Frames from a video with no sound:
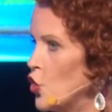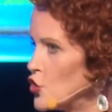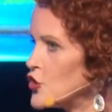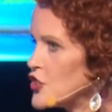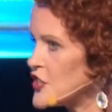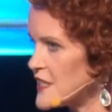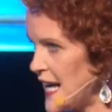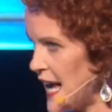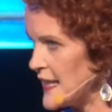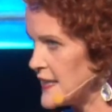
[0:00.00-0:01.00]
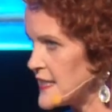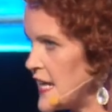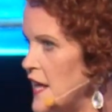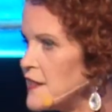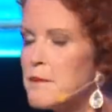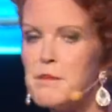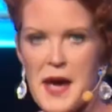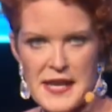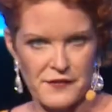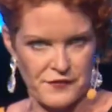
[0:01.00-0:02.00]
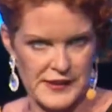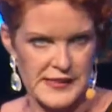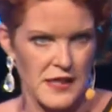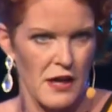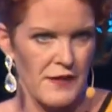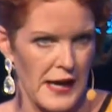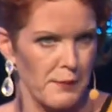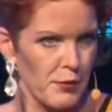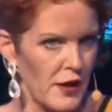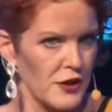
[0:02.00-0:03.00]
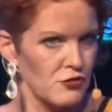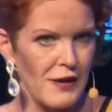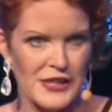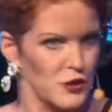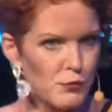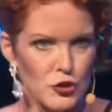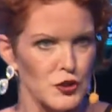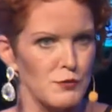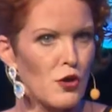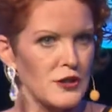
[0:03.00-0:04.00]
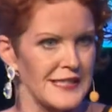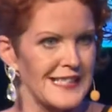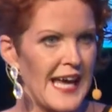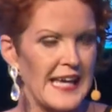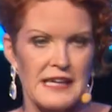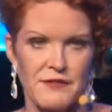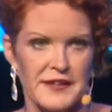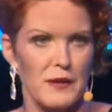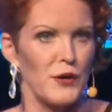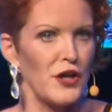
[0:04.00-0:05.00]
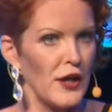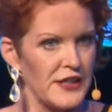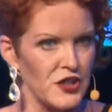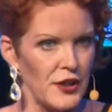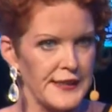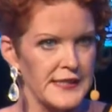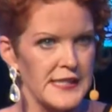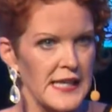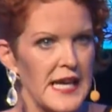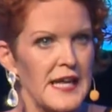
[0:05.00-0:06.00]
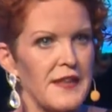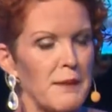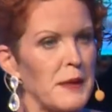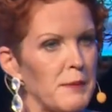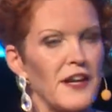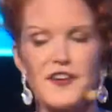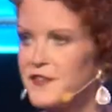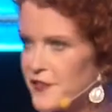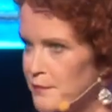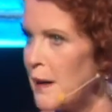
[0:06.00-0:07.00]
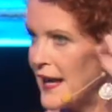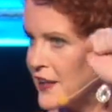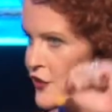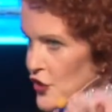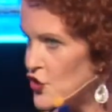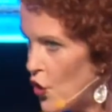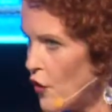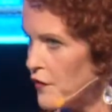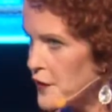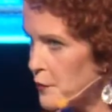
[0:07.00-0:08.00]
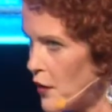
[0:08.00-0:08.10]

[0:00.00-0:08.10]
understand the benefits of our product range much more today even than when I joined, that people are banging on the door for the